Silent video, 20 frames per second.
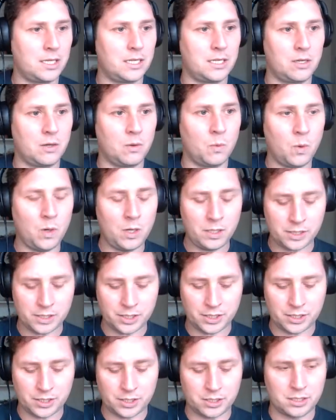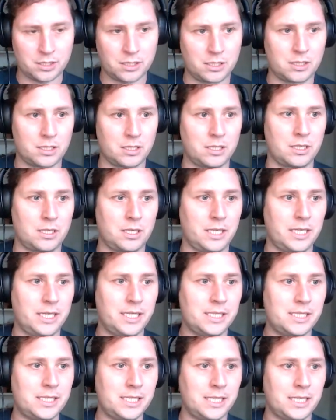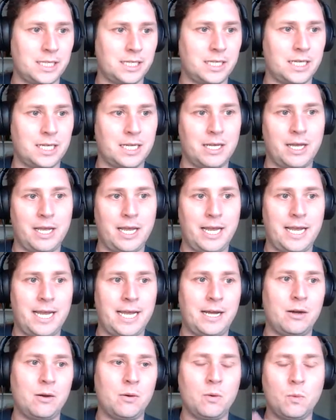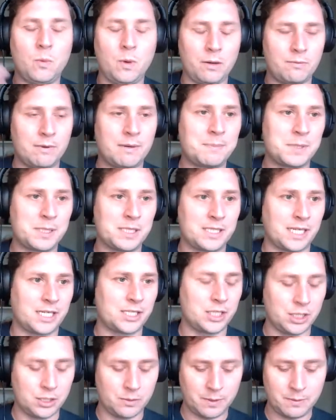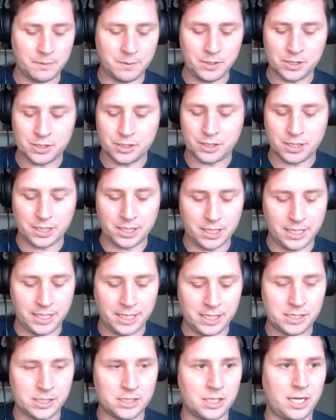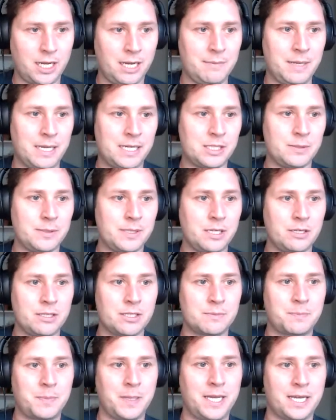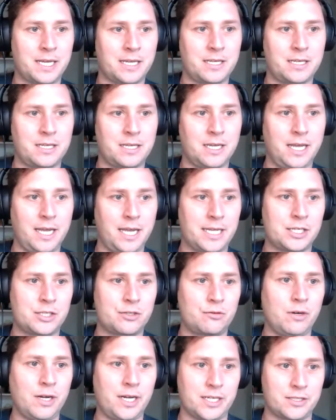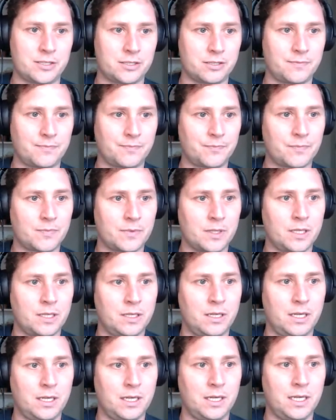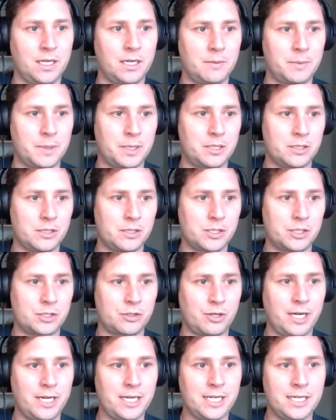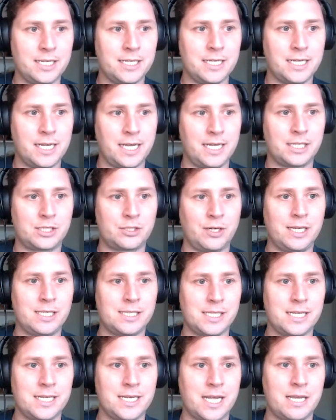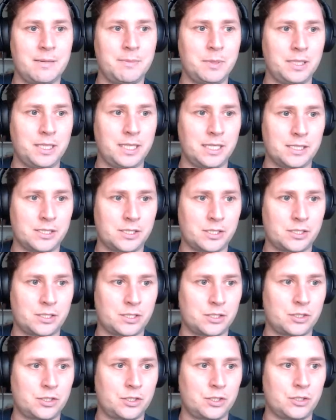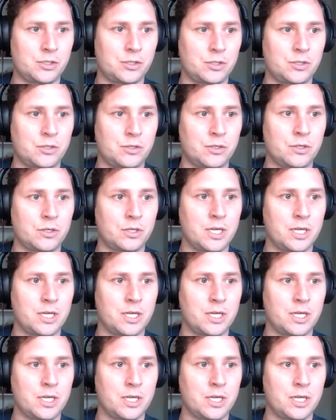what is it? What representation do we want? And I'm actually going to pick a trait because traits enable us to